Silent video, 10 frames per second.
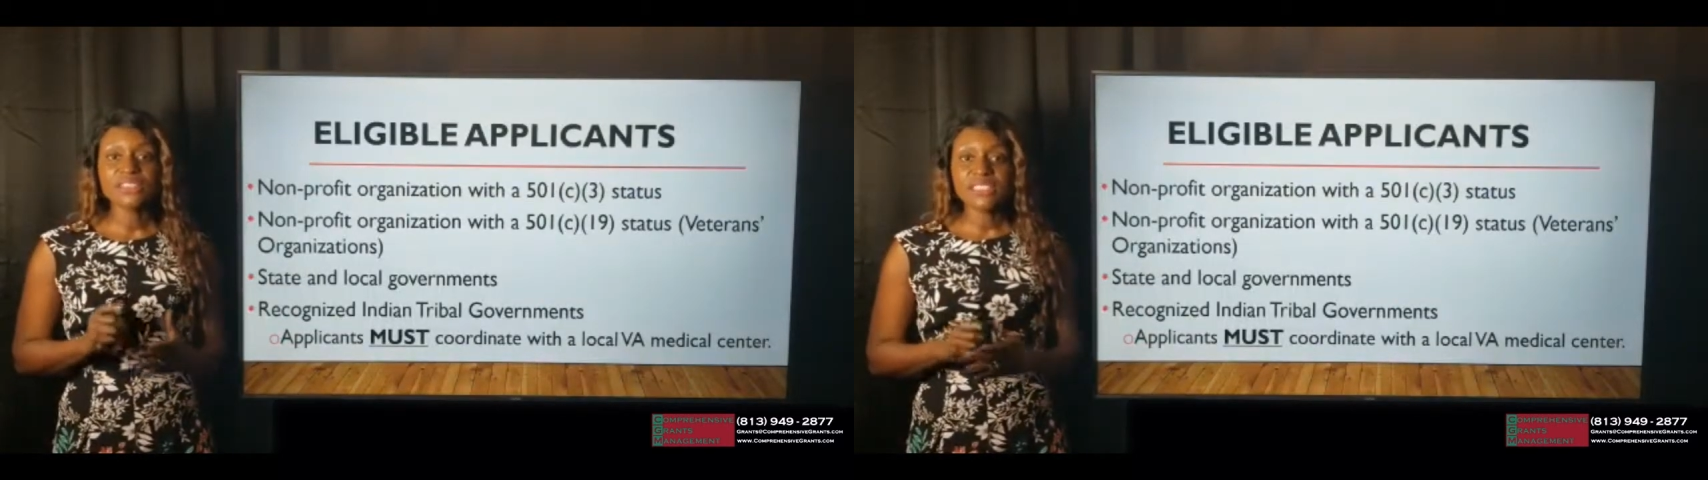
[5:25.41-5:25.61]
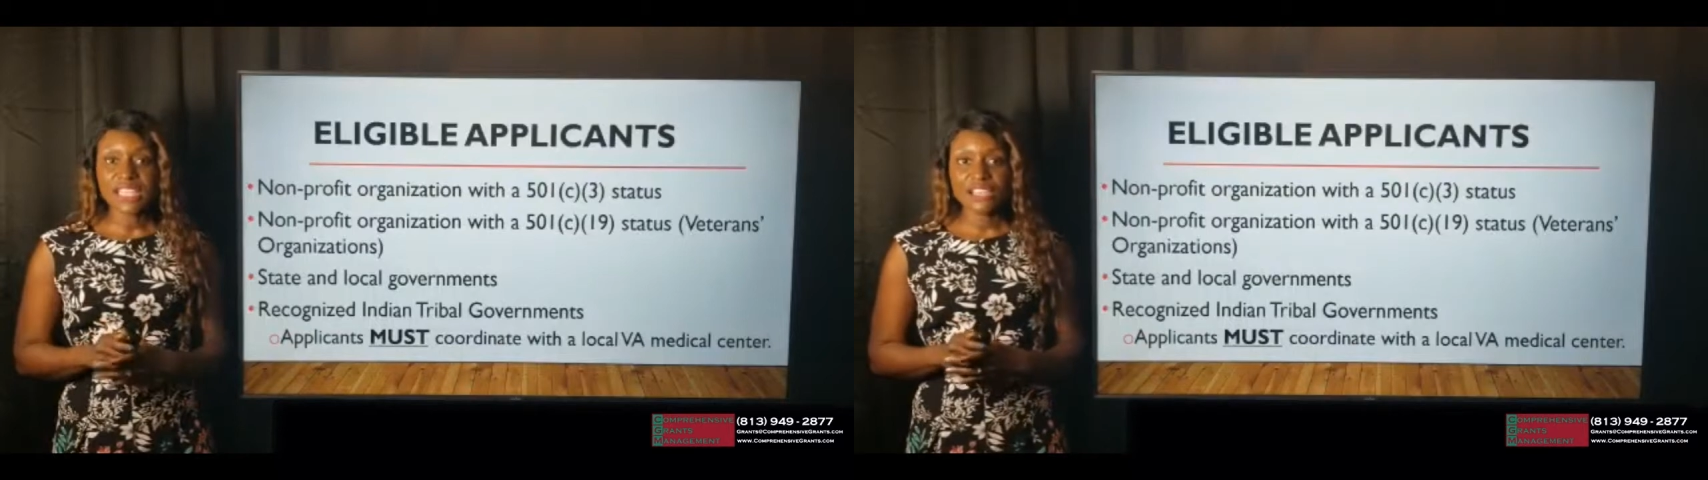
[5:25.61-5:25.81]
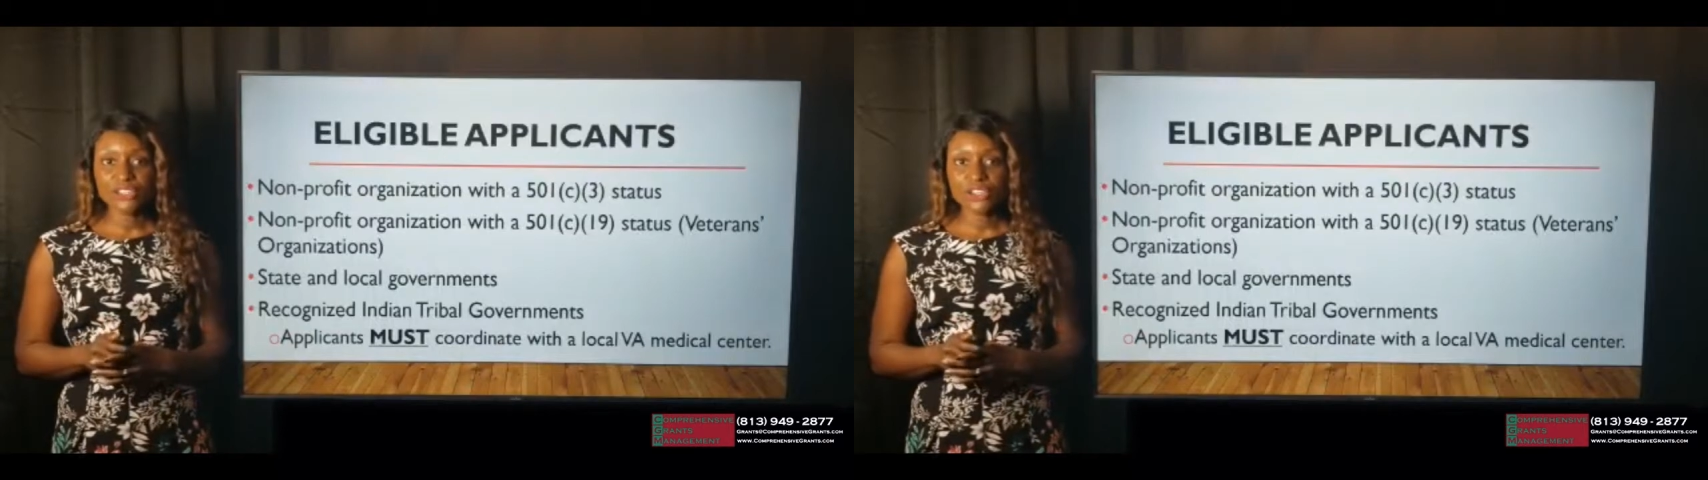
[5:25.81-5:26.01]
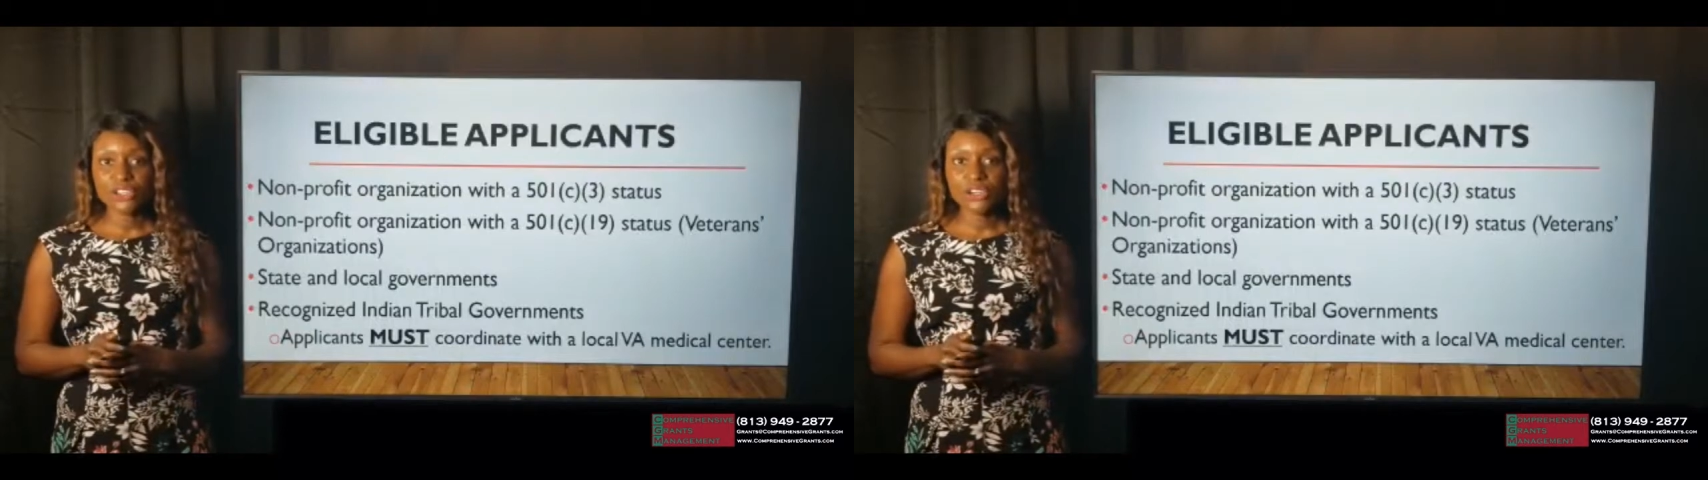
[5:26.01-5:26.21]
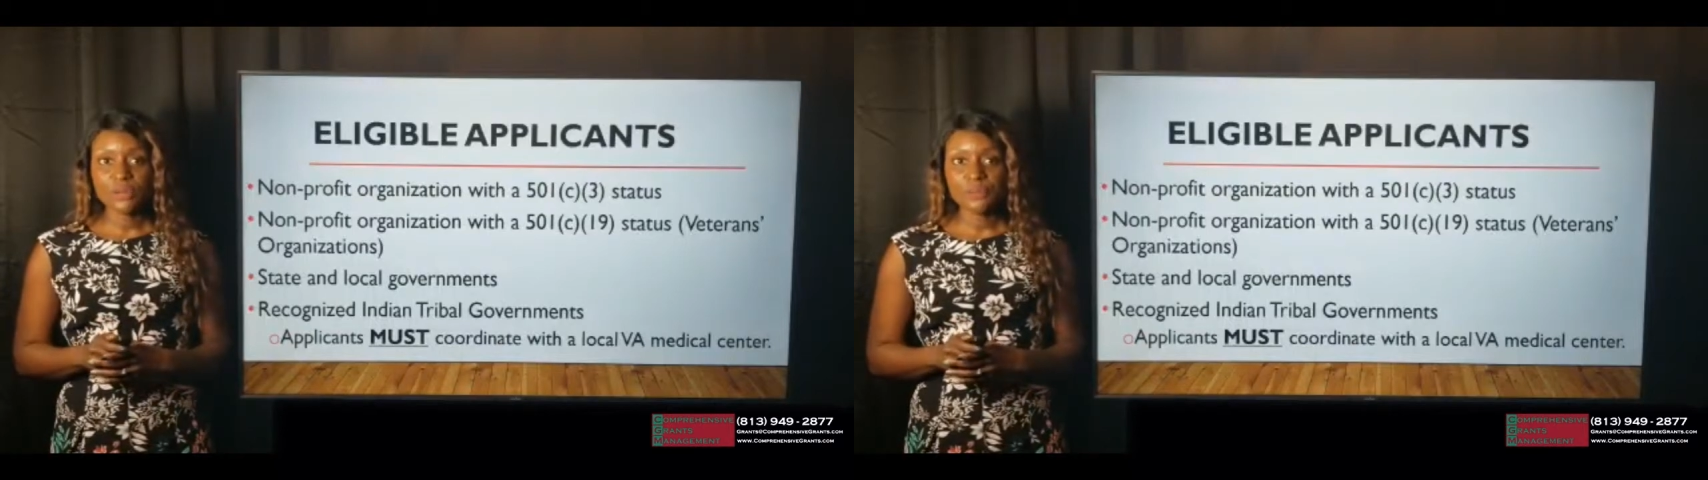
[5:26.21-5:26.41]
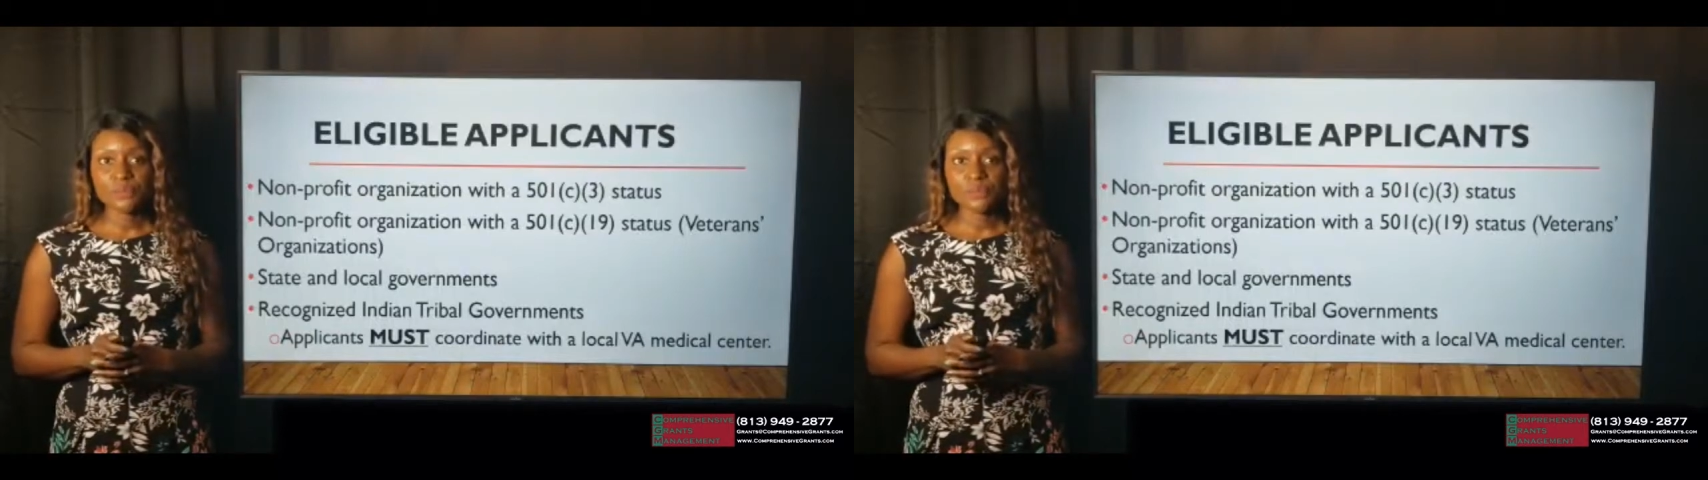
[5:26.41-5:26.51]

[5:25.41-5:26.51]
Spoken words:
center